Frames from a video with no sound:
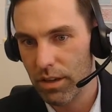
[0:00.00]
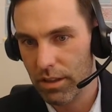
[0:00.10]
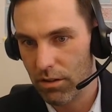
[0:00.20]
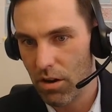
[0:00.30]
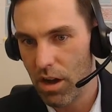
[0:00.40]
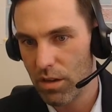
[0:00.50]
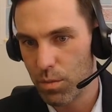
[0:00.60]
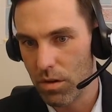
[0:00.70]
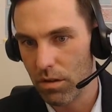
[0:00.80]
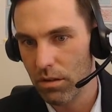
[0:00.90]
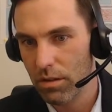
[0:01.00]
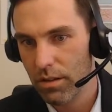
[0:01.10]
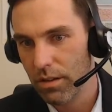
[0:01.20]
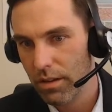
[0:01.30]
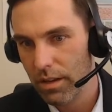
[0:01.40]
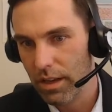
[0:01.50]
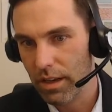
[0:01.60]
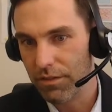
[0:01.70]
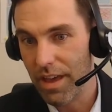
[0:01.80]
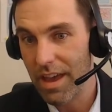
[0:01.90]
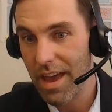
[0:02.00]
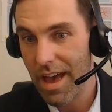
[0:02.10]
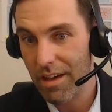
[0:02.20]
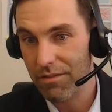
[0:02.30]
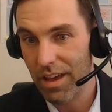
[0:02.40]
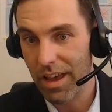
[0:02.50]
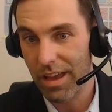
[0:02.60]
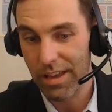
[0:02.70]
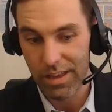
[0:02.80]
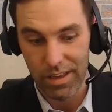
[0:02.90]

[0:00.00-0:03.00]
in their hospital, and if they have a